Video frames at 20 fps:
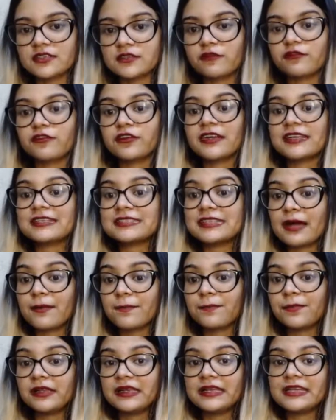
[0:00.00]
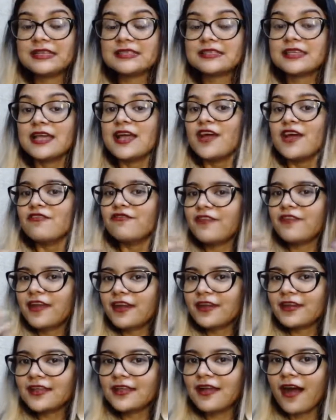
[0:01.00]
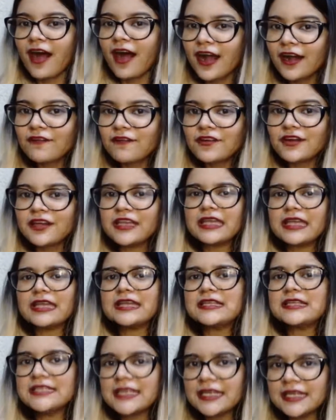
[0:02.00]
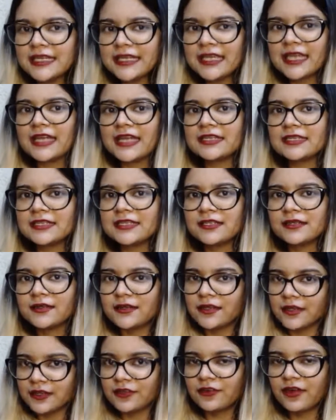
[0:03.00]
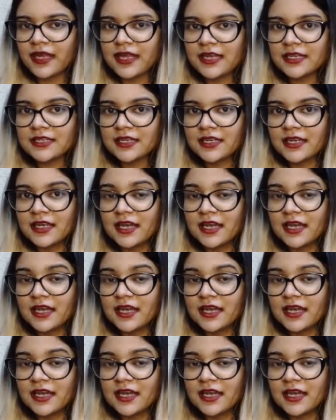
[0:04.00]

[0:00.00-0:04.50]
So for example, he is very hardworking, dedicated, right?